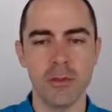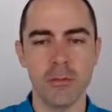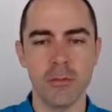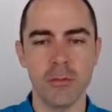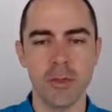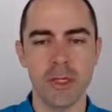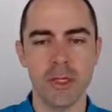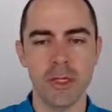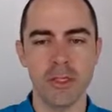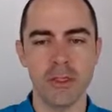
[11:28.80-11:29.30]

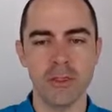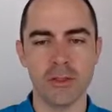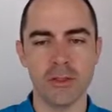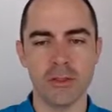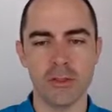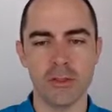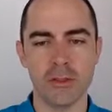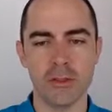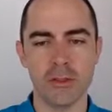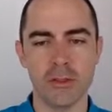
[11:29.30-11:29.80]
based
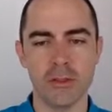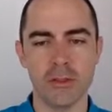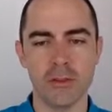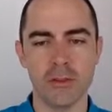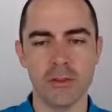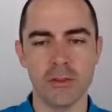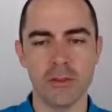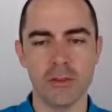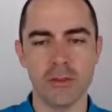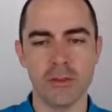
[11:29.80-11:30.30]

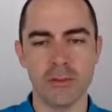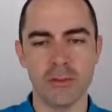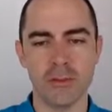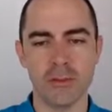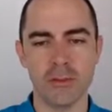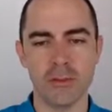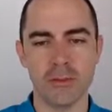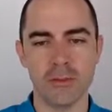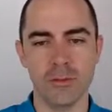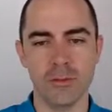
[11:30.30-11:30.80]
on
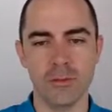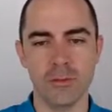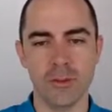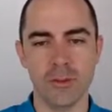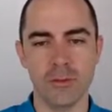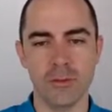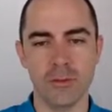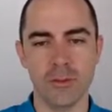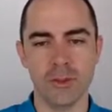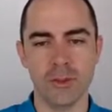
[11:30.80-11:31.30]

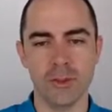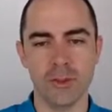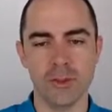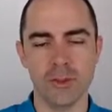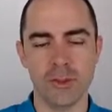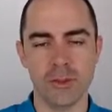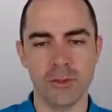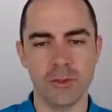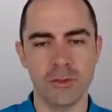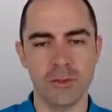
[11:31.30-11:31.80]
what
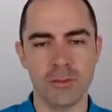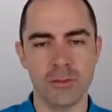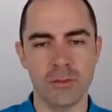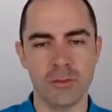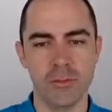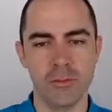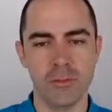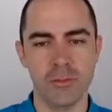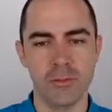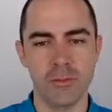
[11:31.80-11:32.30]
was
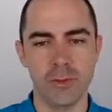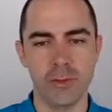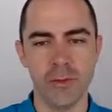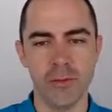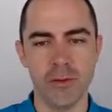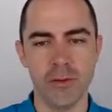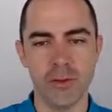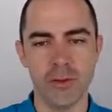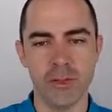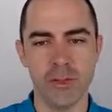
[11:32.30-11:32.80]

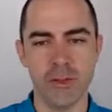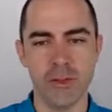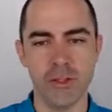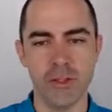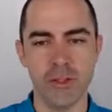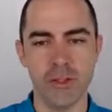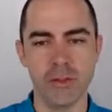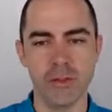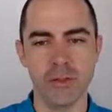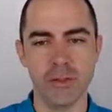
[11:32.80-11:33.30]
previously
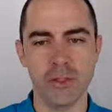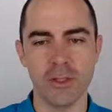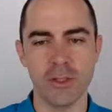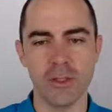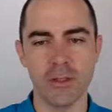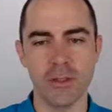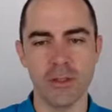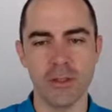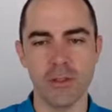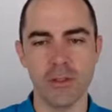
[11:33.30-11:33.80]
there, so the
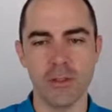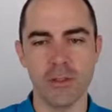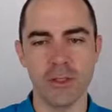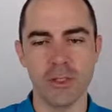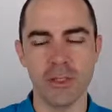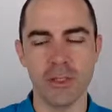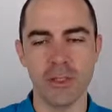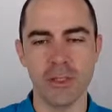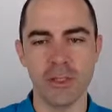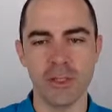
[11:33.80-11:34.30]
internal
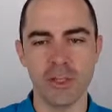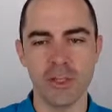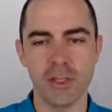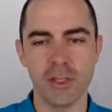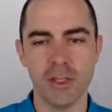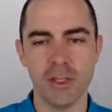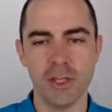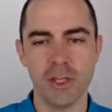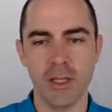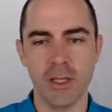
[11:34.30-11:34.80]
state,
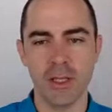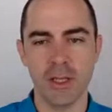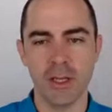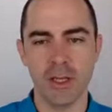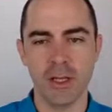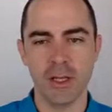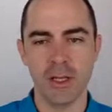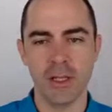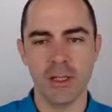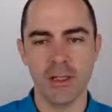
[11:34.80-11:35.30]

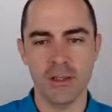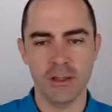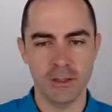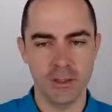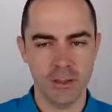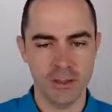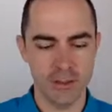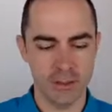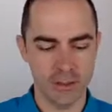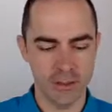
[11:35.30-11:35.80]
and
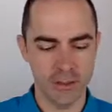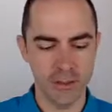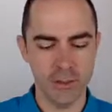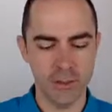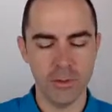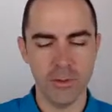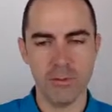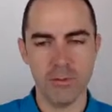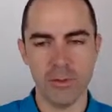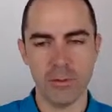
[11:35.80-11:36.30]
new
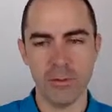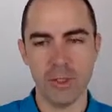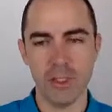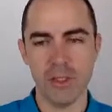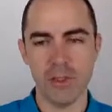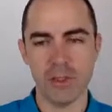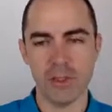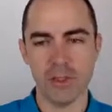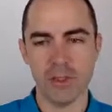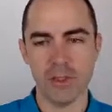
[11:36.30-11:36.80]

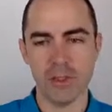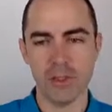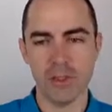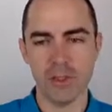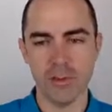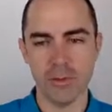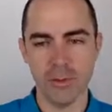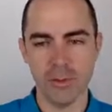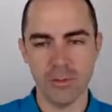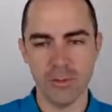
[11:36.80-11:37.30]
information. And this
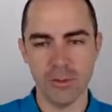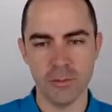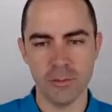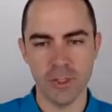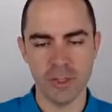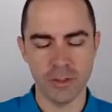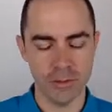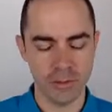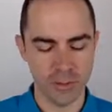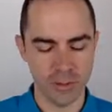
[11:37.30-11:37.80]
new
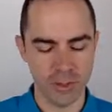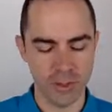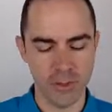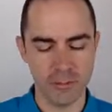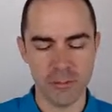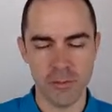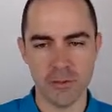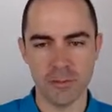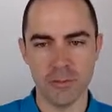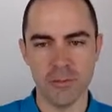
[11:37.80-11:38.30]
information
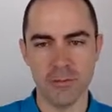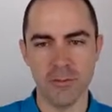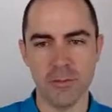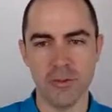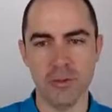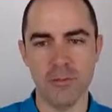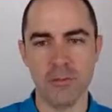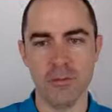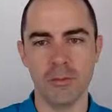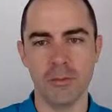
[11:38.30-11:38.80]
comes
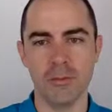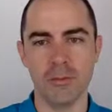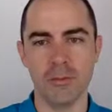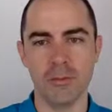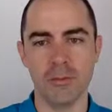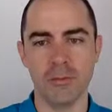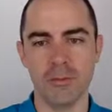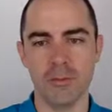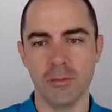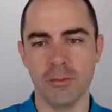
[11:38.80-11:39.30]

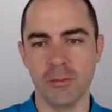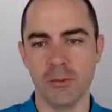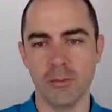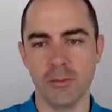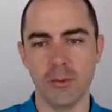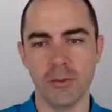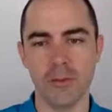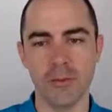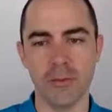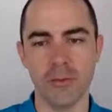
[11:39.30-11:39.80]
from
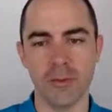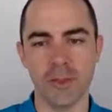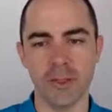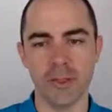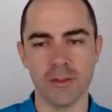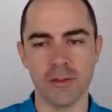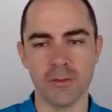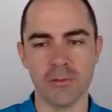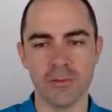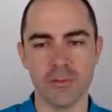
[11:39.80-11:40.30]
the new
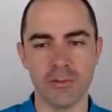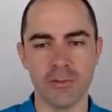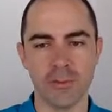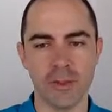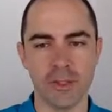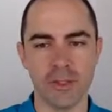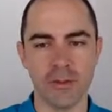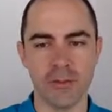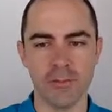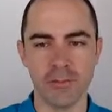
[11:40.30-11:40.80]
event,
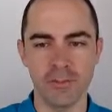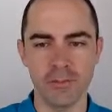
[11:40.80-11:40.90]
right?